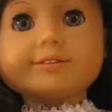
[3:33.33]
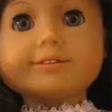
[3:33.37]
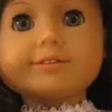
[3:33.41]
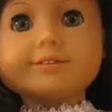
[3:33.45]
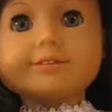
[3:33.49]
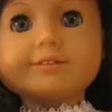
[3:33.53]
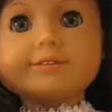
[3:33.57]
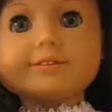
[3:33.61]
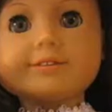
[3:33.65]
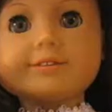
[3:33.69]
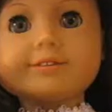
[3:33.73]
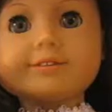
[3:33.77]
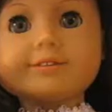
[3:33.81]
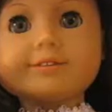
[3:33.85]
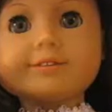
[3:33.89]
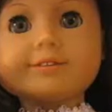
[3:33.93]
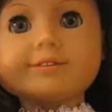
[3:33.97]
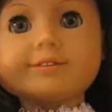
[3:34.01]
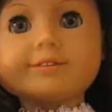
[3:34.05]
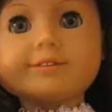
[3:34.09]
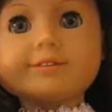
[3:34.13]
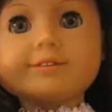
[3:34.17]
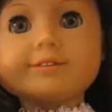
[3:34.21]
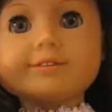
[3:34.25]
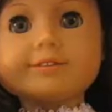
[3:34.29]

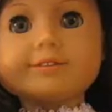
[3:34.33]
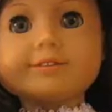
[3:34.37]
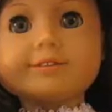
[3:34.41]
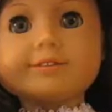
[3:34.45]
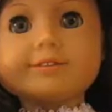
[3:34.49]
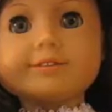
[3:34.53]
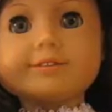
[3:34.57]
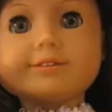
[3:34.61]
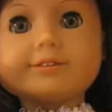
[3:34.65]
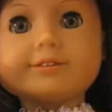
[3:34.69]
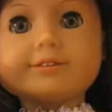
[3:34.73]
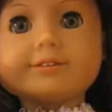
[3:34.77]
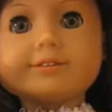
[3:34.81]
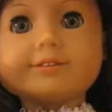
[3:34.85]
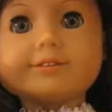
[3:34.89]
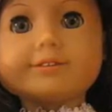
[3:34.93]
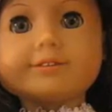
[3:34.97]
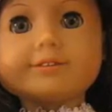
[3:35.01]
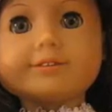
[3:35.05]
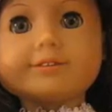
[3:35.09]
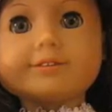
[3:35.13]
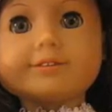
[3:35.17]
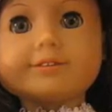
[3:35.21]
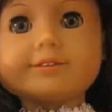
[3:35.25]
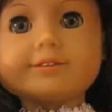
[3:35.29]

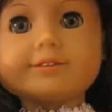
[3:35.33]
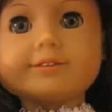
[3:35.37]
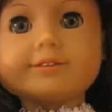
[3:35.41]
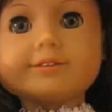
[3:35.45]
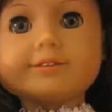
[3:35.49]
Nobody speaks.